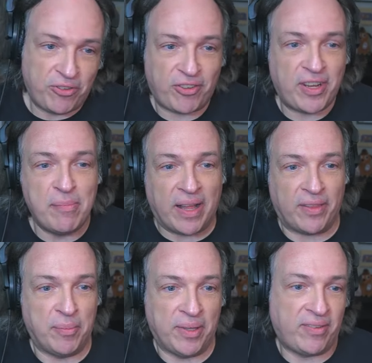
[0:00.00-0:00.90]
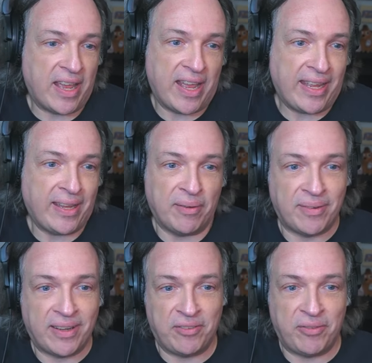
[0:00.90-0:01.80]
just email them and say,
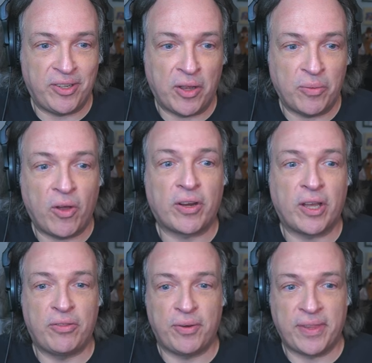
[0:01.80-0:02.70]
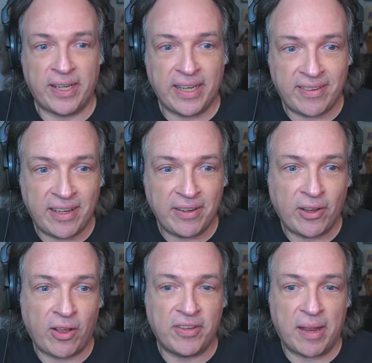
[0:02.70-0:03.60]
you know, not go through the LinkedIn
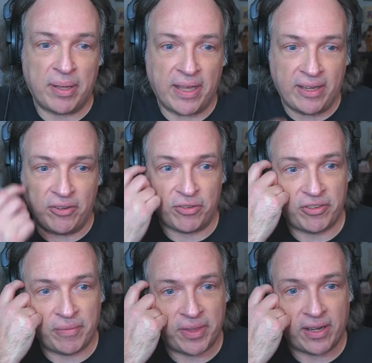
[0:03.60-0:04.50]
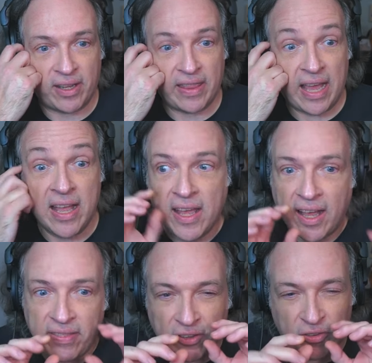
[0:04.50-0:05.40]
contact page or something like that.
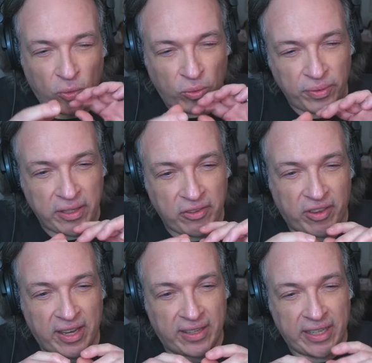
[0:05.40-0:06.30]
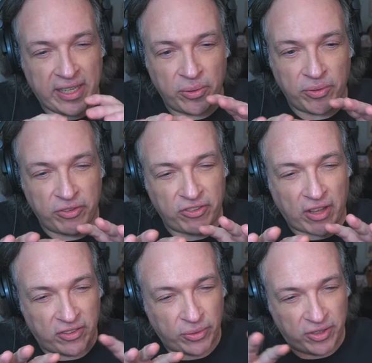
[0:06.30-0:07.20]
And there's all these like little
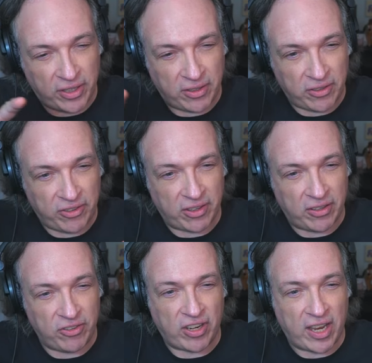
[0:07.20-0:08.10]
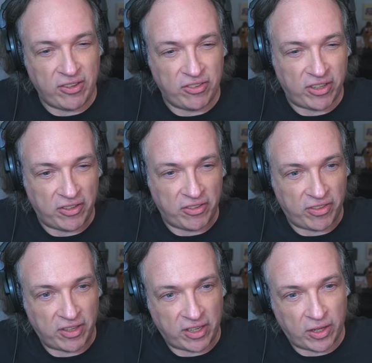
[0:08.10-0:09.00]
subtleties and changes
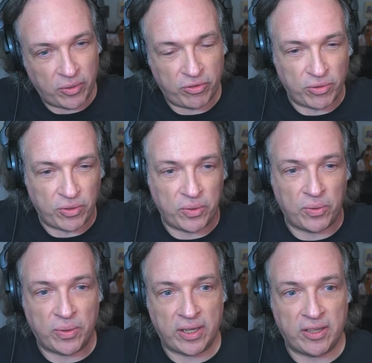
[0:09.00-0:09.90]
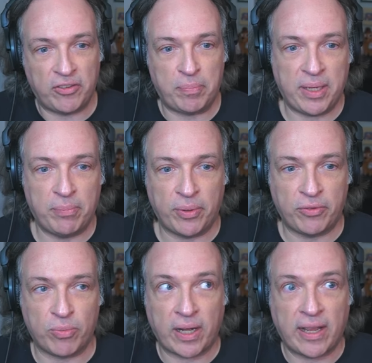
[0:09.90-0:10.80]
that go through as
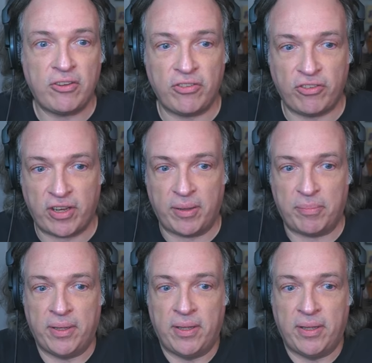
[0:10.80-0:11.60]
people's relationship